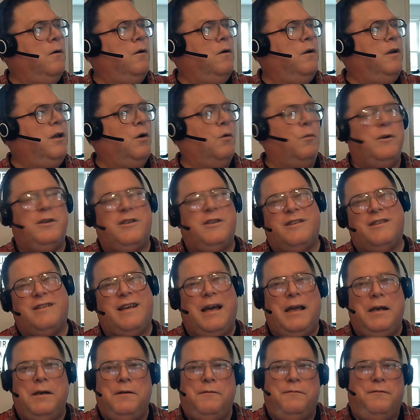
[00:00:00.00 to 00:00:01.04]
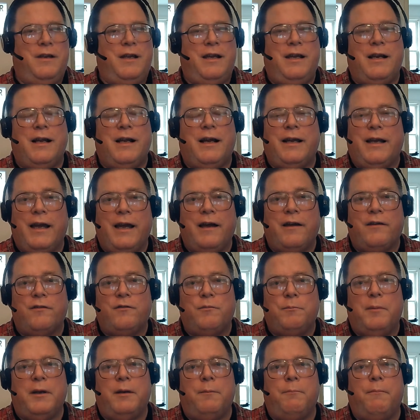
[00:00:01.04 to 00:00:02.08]
which is kind of neat, I
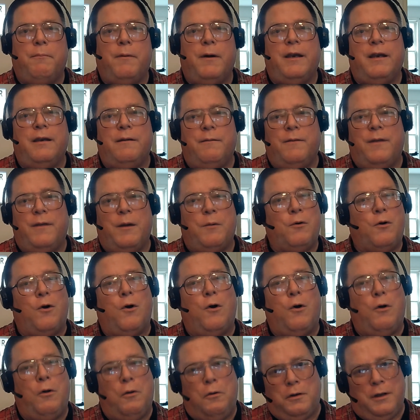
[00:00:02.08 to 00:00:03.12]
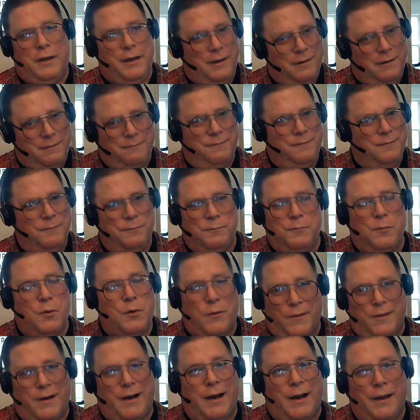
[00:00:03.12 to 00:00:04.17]
guess, but they were all like
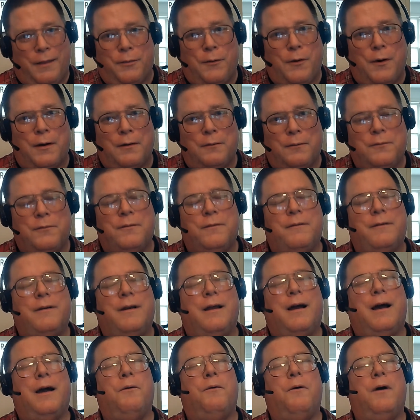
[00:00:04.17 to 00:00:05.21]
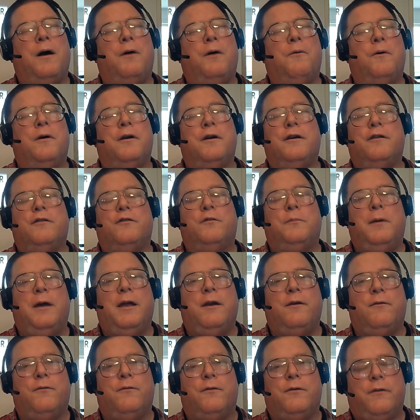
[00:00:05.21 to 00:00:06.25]
more than I thought I wanted to
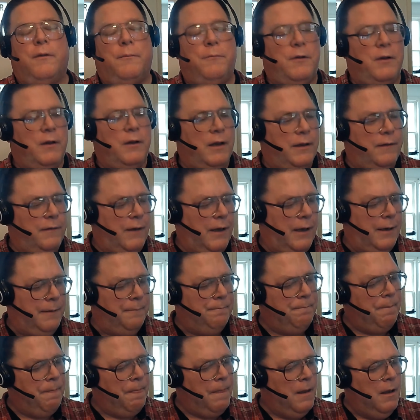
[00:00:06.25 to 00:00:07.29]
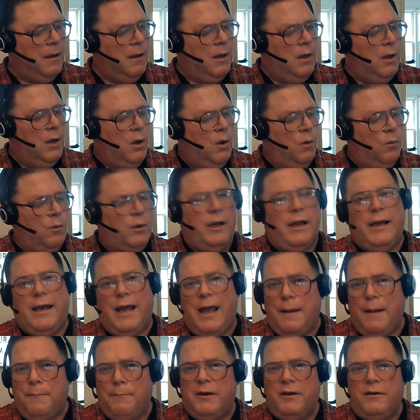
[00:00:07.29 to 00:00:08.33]
spend for something like that. Well, I'd
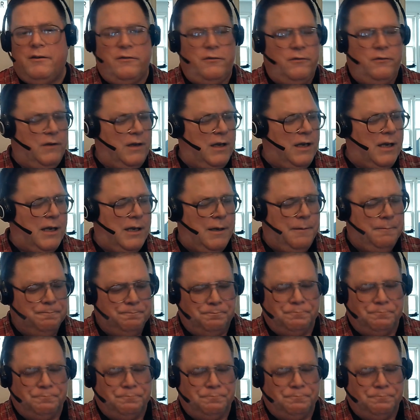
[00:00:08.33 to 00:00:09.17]
happened to see